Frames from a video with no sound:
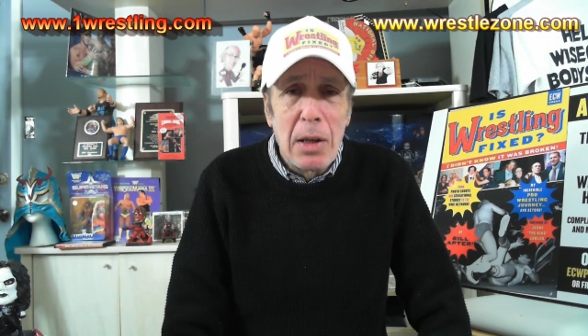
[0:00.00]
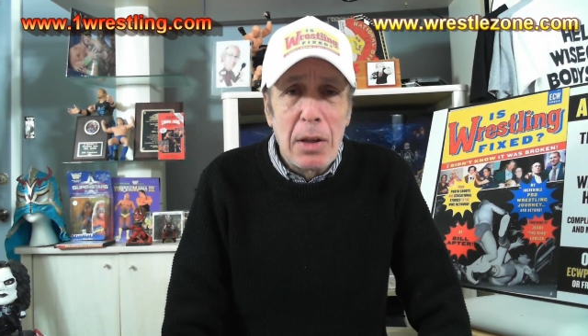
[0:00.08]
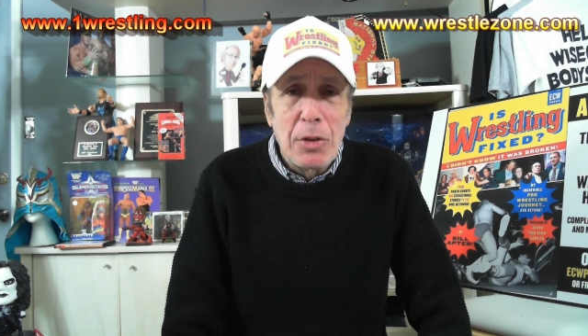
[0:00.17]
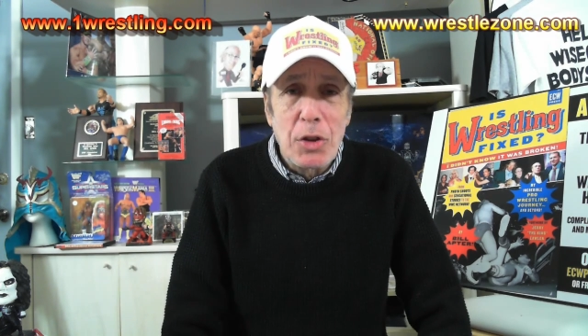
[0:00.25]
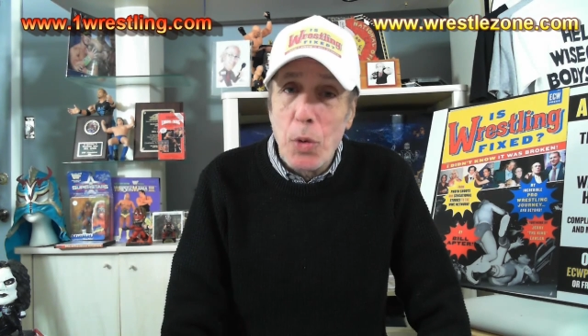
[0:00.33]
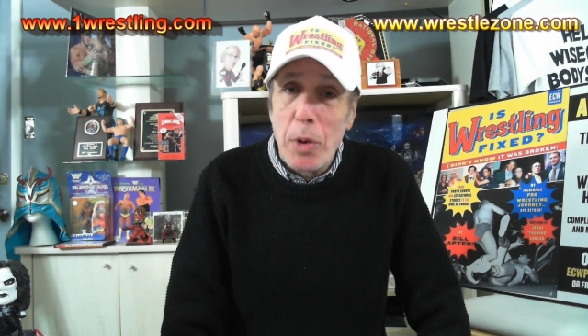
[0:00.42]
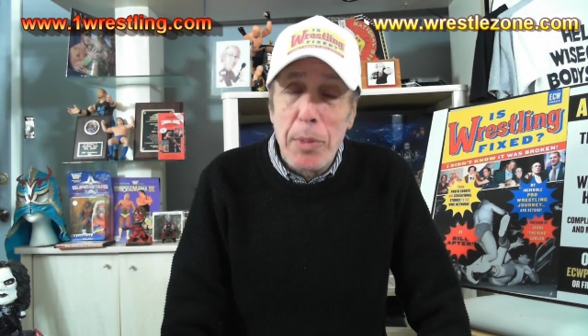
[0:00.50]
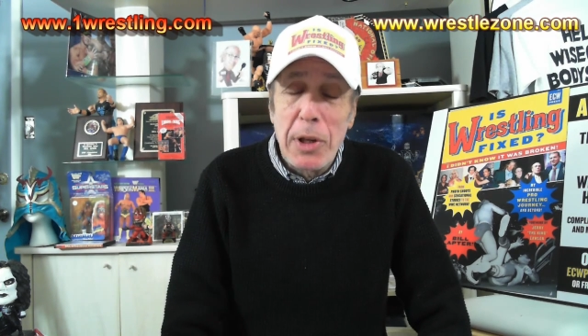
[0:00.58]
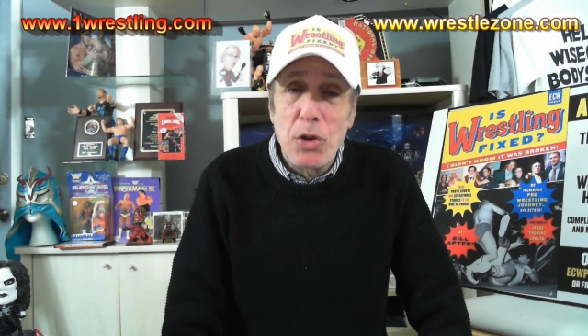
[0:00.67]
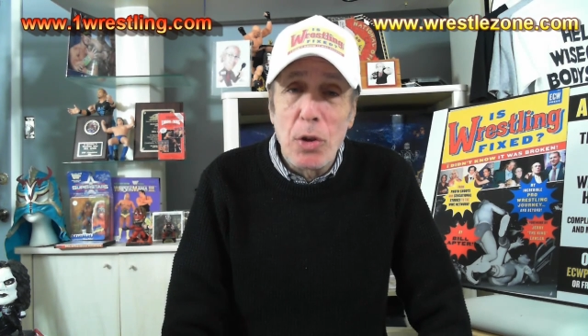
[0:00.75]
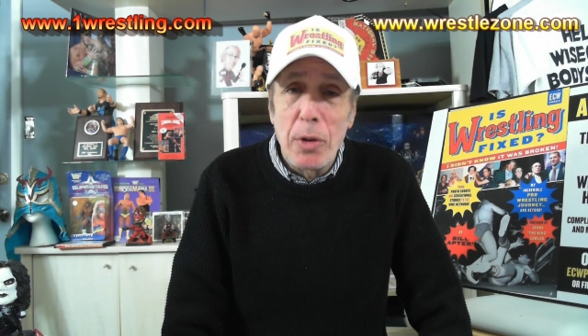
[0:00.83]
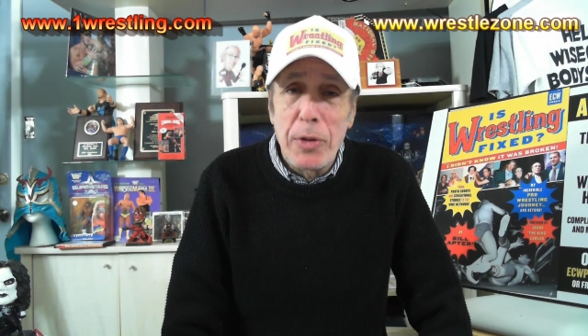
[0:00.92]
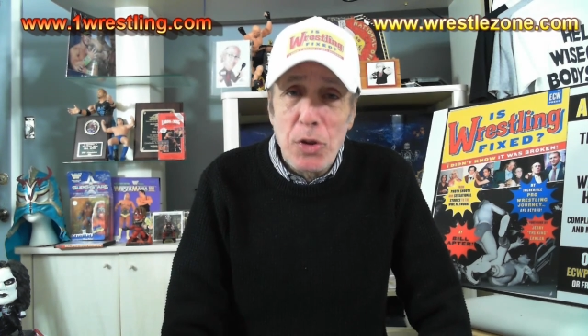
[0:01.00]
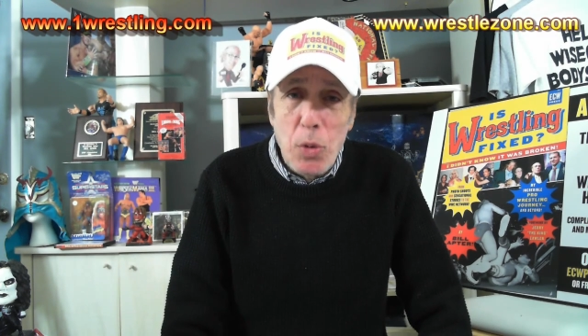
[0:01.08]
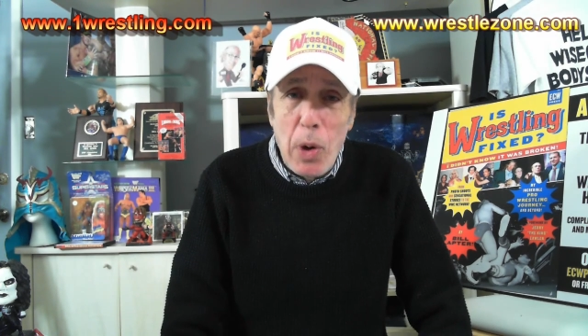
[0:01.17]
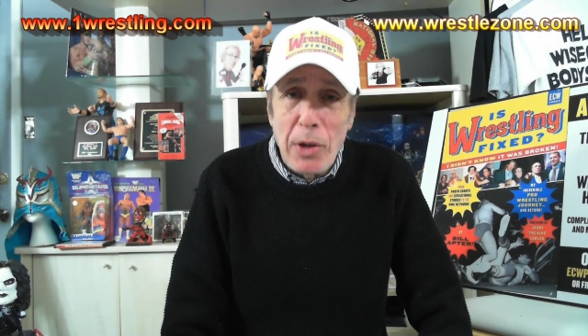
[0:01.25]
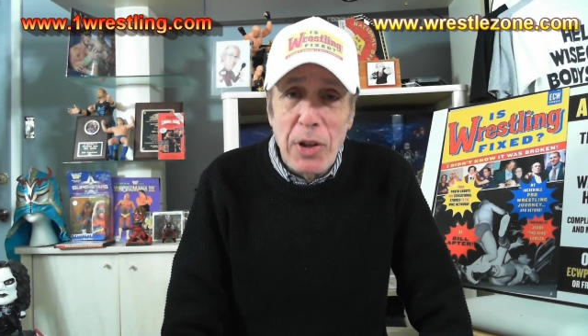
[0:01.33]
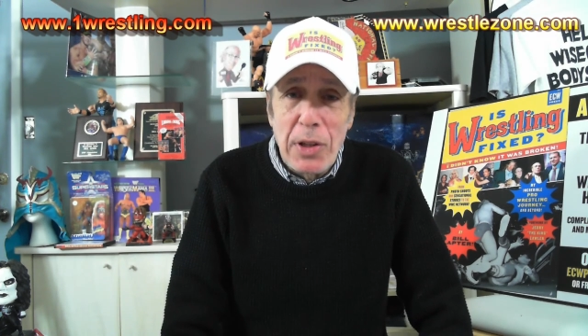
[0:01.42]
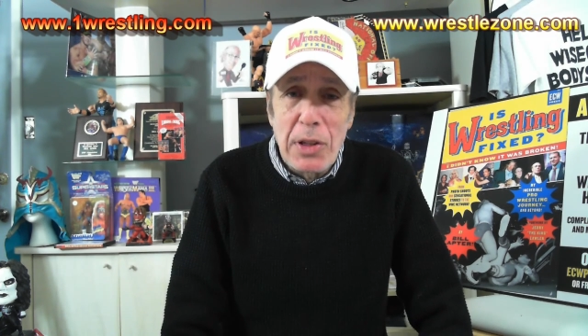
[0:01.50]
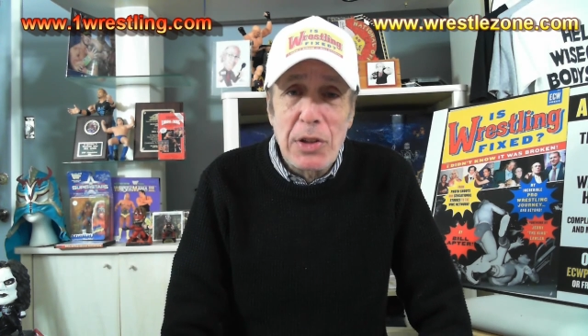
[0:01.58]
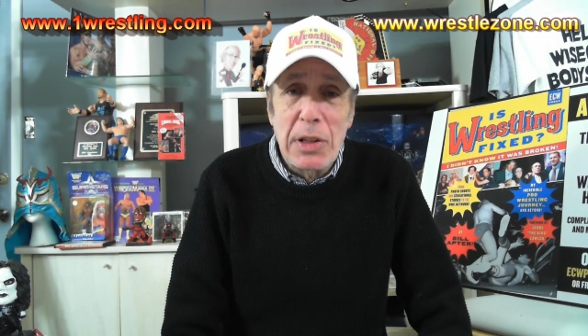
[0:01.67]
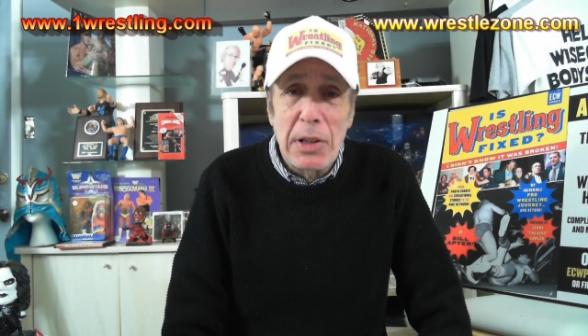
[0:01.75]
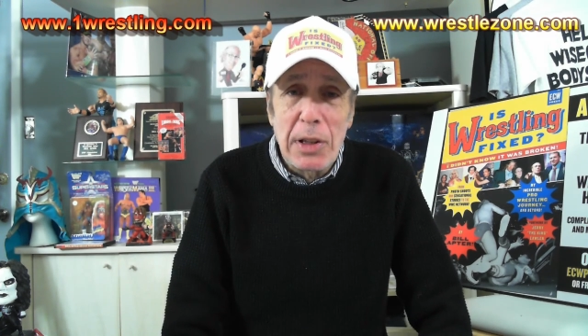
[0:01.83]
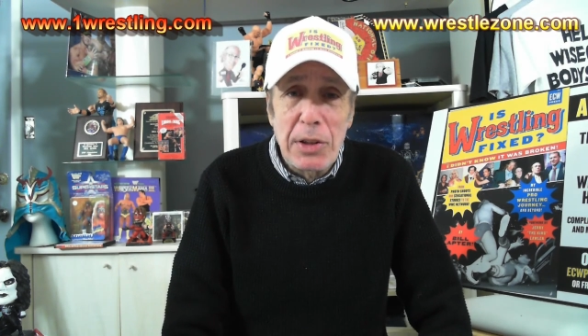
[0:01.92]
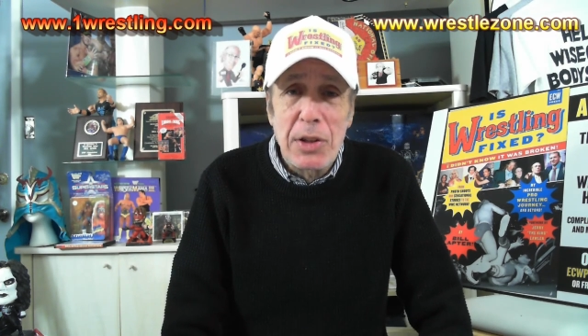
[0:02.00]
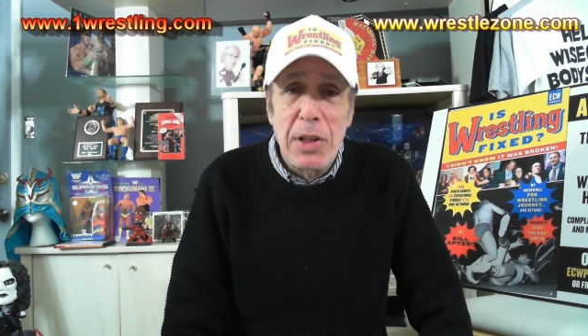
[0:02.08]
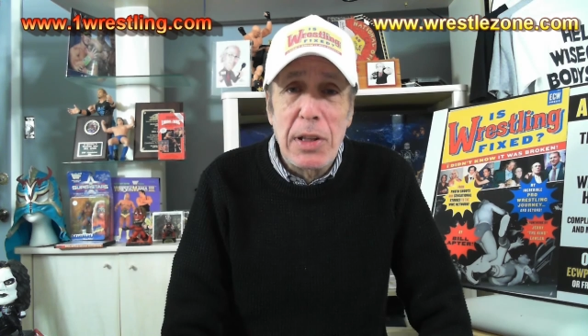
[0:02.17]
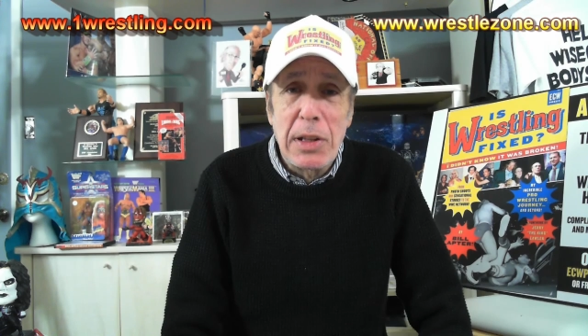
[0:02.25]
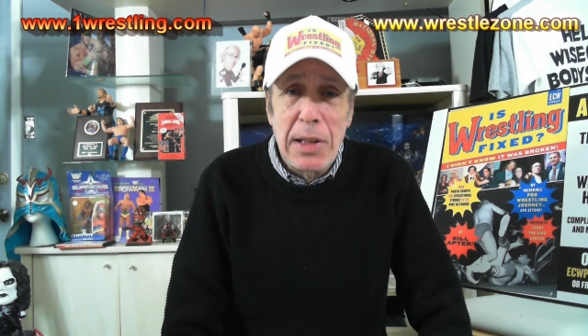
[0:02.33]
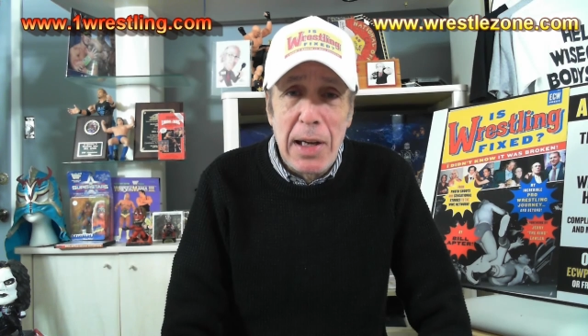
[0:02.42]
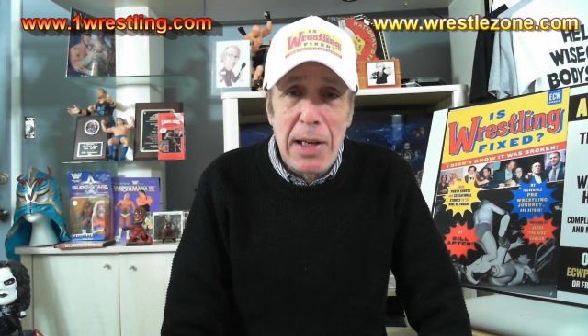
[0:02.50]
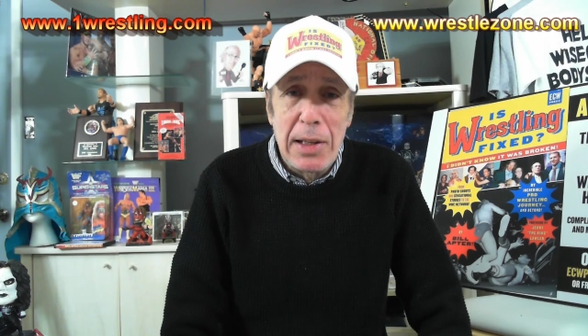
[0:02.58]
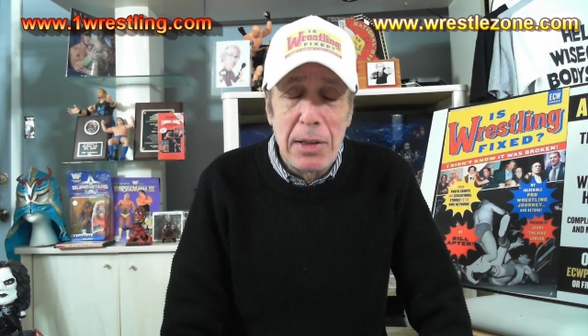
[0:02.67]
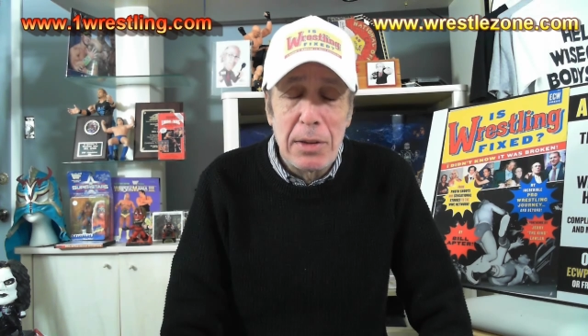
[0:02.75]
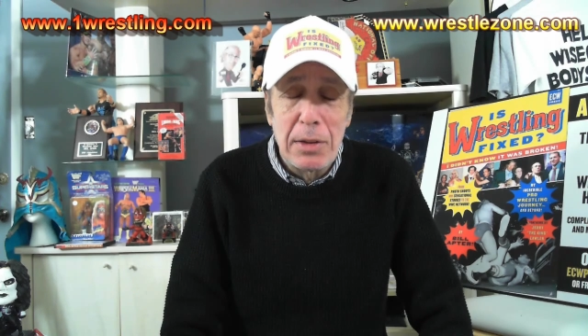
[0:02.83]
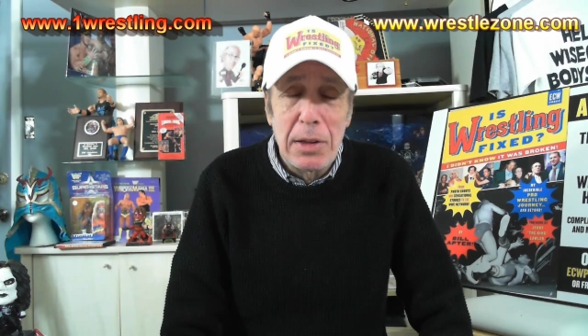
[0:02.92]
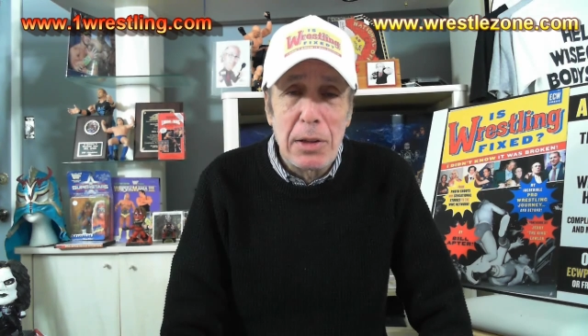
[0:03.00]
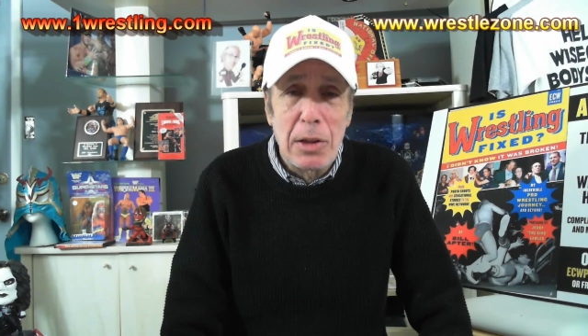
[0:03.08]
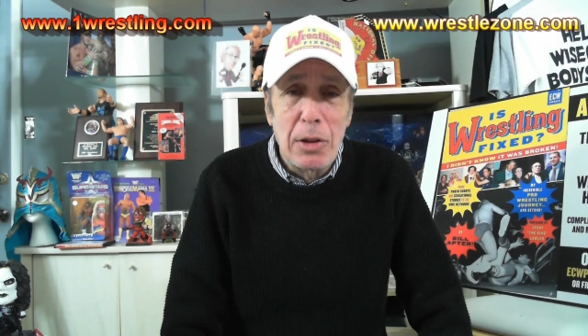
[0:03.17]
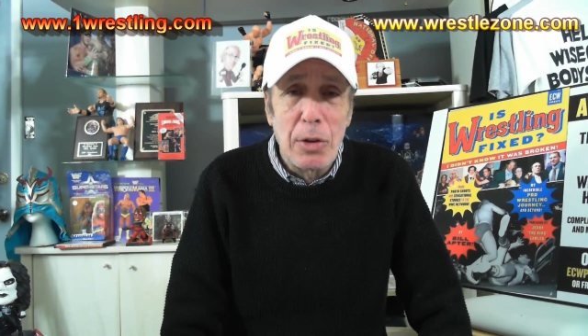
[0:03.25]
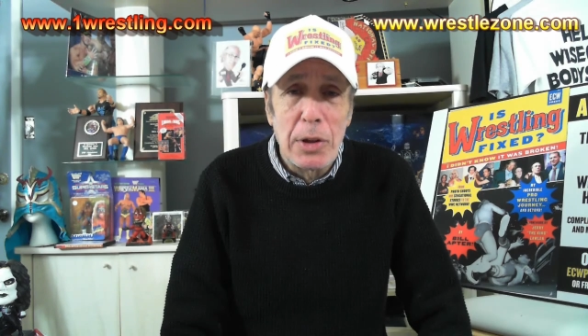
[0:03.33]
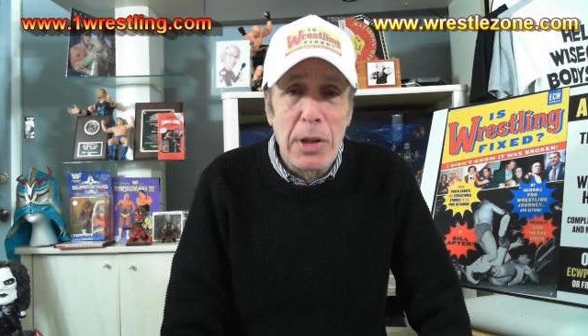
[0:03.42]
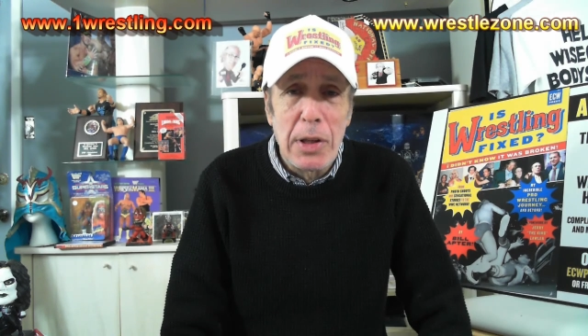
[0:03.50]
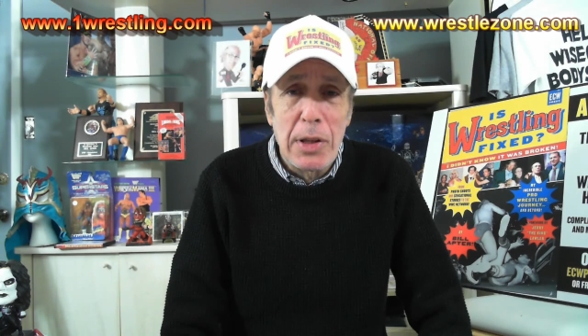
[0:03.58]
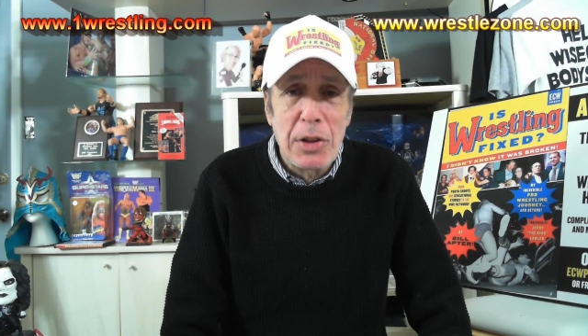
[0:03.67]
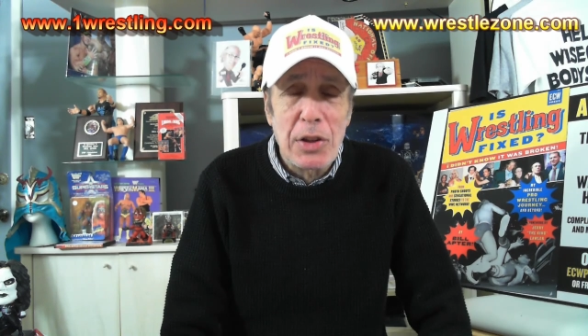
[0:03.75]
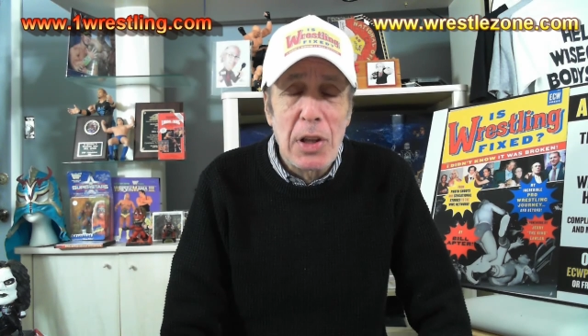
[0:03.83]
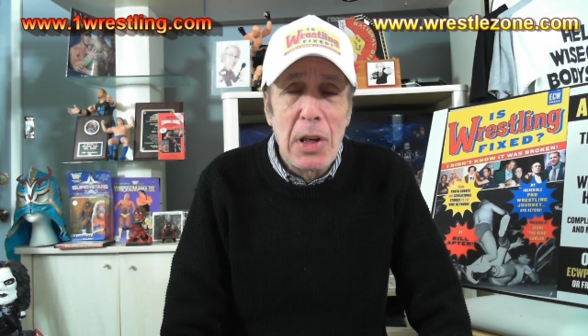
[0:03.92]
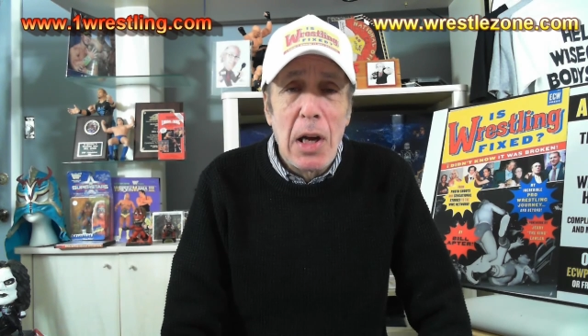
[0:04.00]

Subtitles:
Just want to make sure if he's watching this, he likes the K included in this.